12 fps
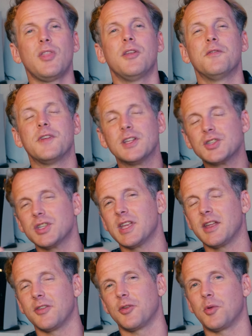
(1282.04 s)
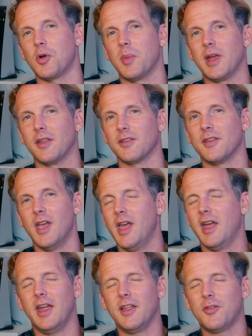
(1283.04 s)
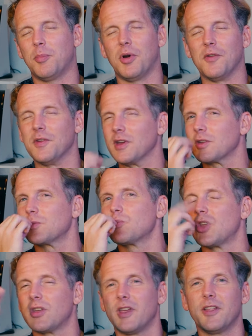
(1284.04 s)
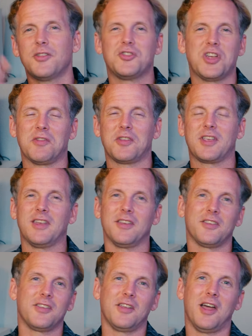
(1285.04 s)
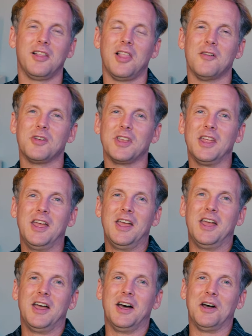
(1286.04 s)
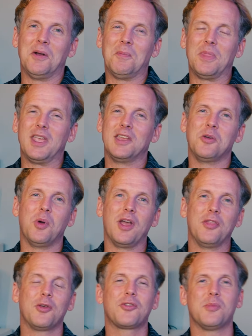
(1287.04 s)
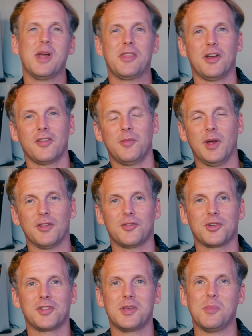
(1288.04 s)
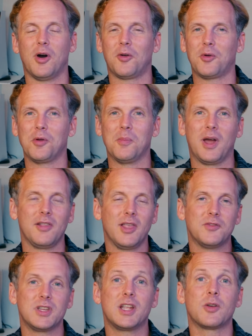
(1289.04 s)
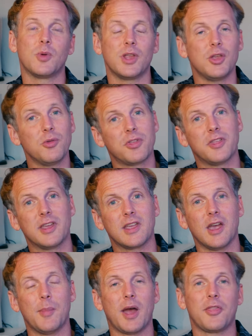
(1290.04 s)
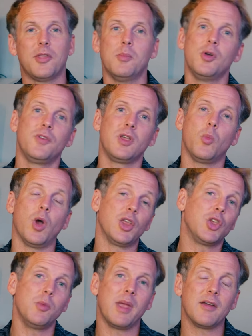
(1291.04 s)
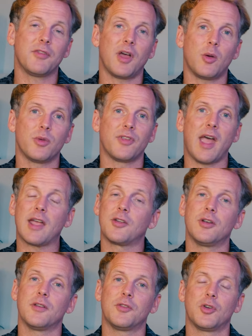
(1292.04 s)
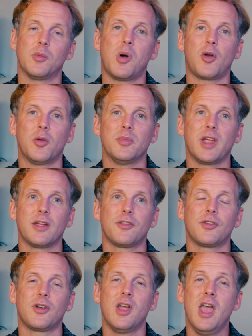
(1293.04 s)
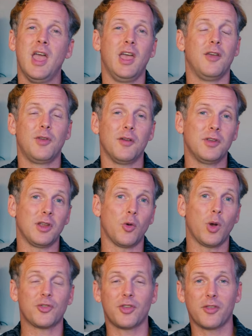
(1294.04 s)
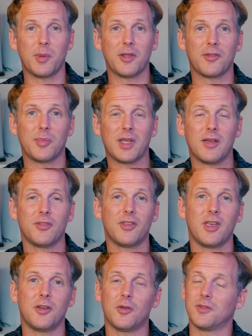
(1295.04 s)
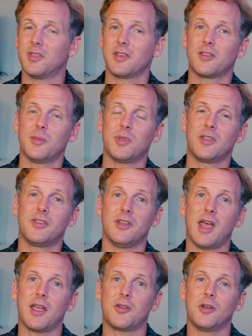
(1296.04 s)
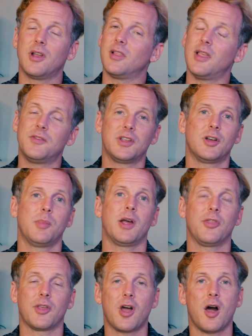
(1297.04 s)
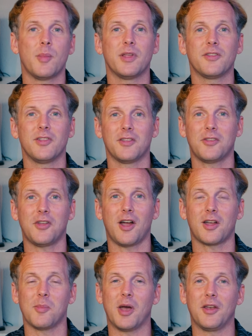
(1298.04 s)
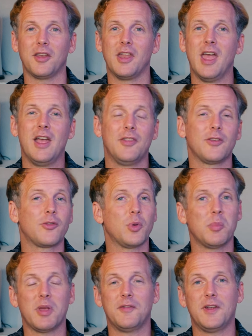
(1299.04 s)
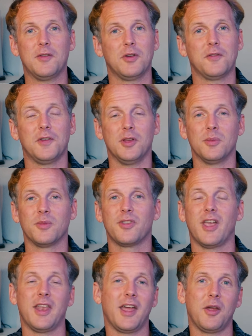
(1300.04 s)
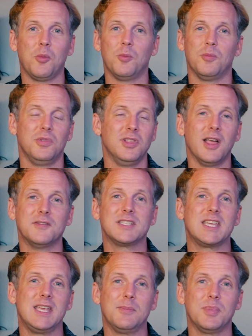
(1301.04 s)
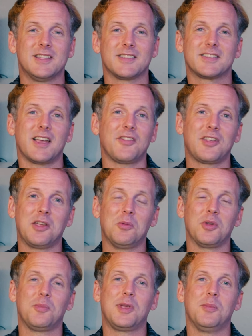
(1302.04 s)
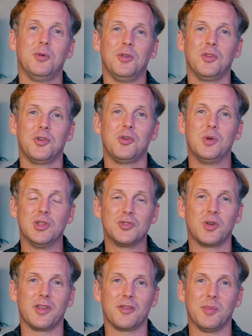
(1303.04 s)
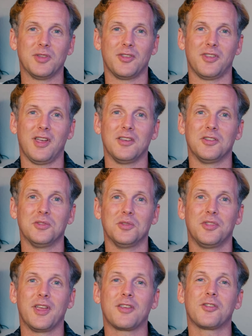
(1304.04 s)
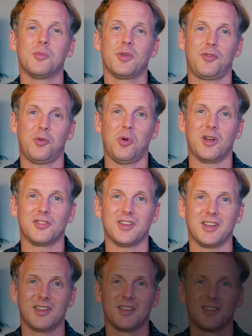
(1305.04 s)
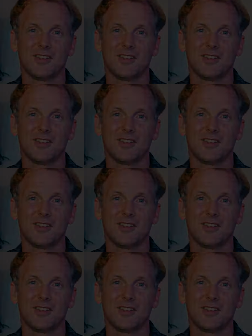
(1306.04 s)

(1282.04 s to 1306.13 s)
that eventually ends in romance. It's perfect. It's chef's kiss. I love it. Um, anyway, those are my thoughts about Strictly Ballroom. I'd love to hear what you think about the movie, what you may have thought was accurate if you're a ballroom dancer. If you have any questions about something I've said or if you think something's inaccurate, I'd love to hear about in the comments. Let's talk about it. This is one of my favorite films, and I love to keep discussing it with people who enjoy it as much as I do. Thanks so much for watching.